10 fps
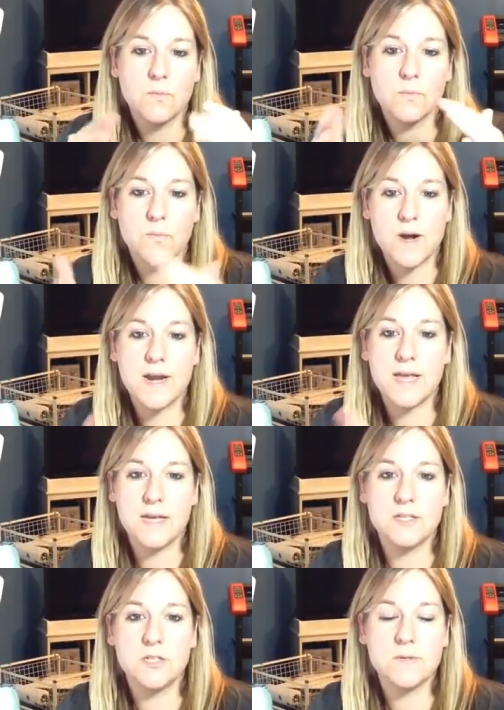running
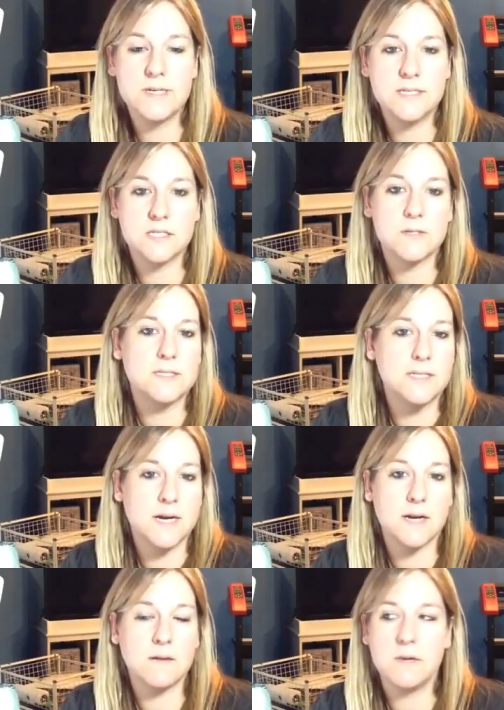into it, so it's
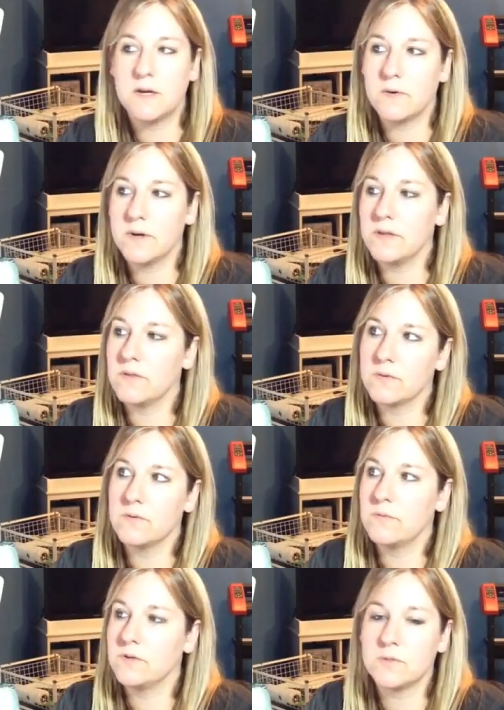not going to be going
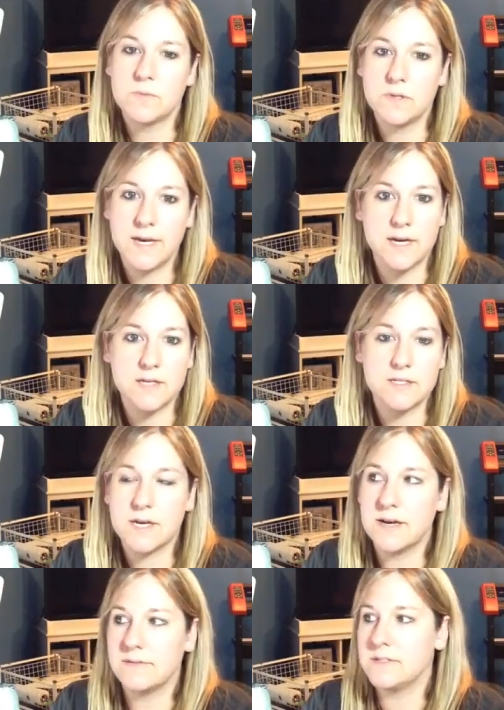through multiple layers
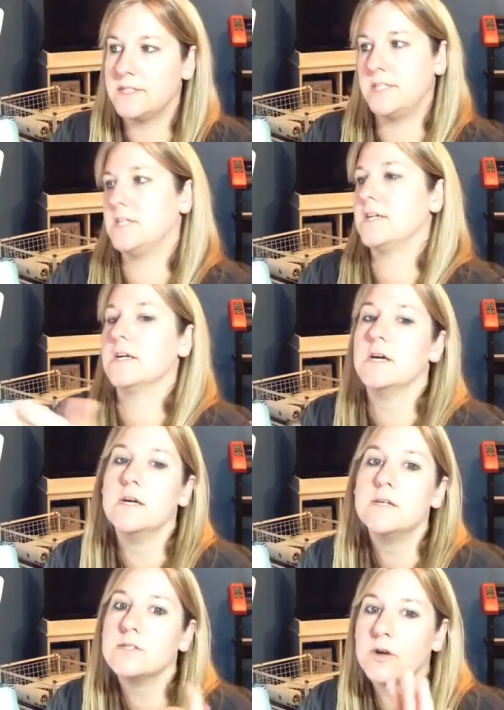of stitching,
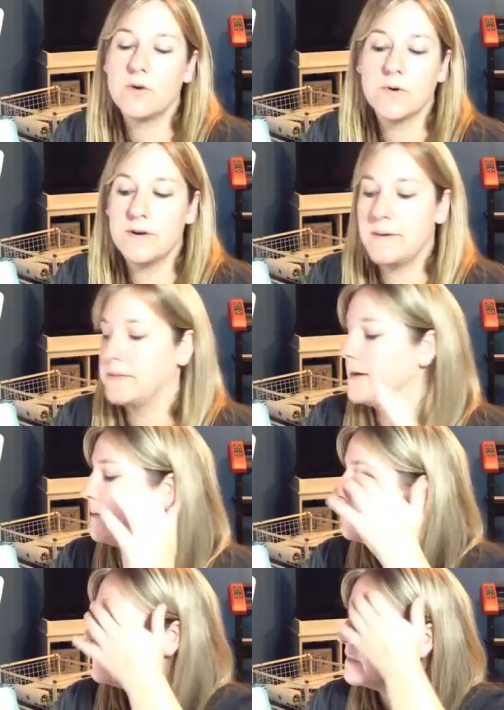so don't worry about
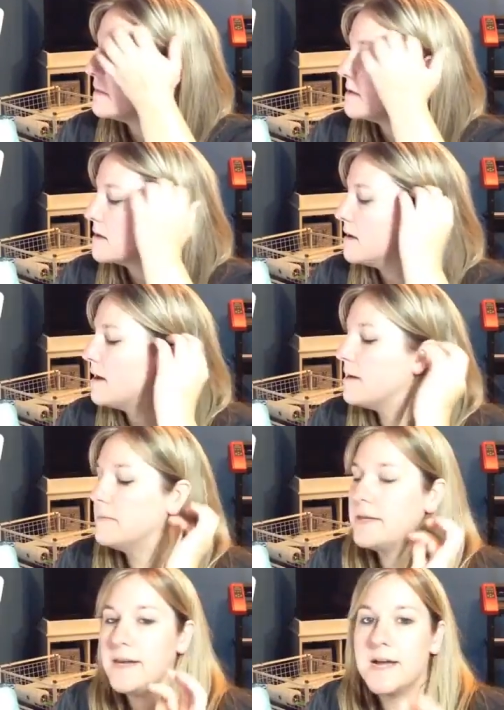that.
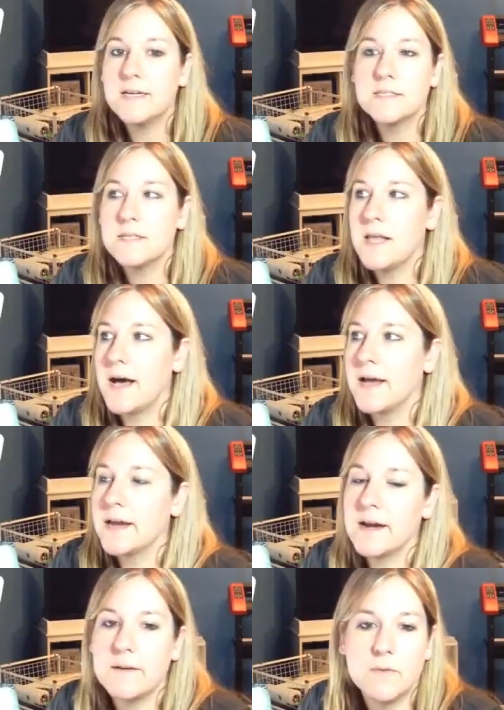The next
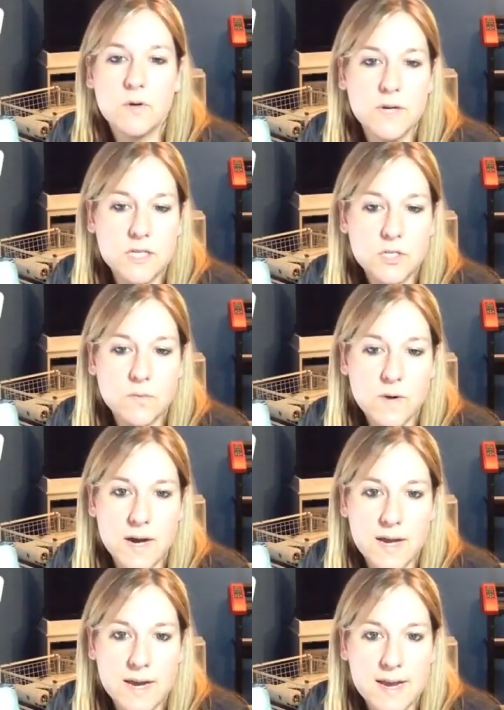line I'm going to
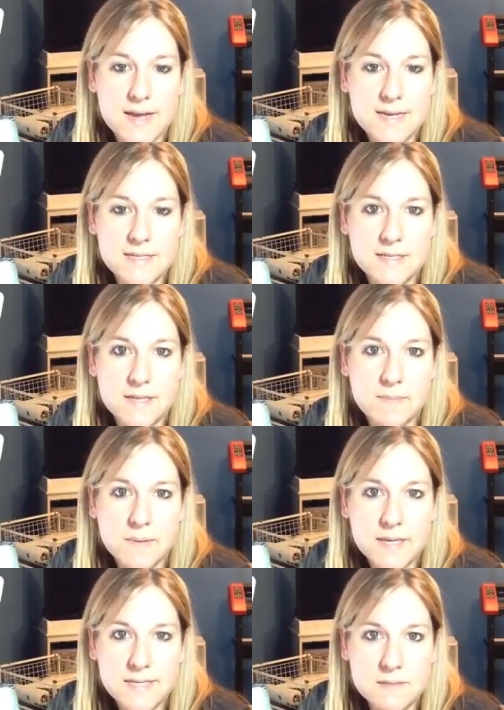run is the
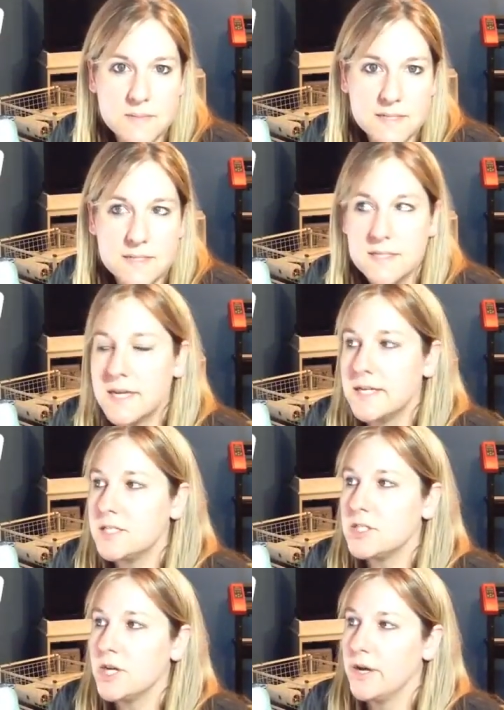placement
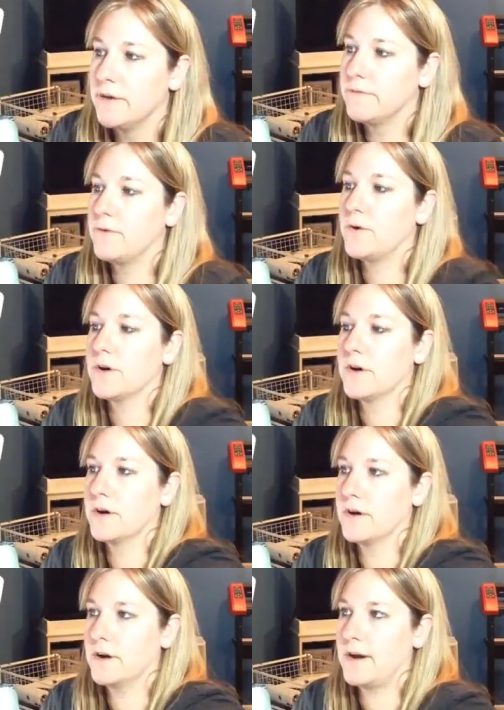stitch for
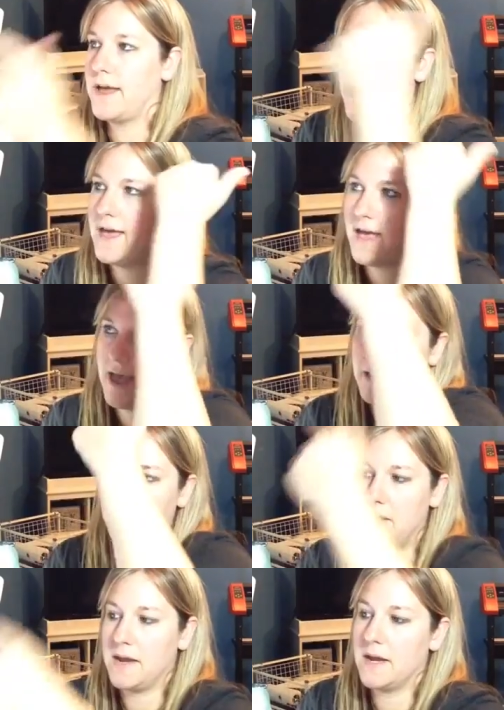her
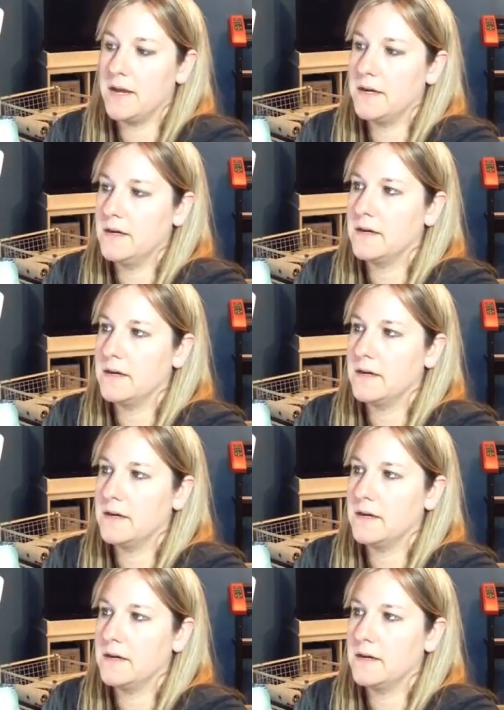headband,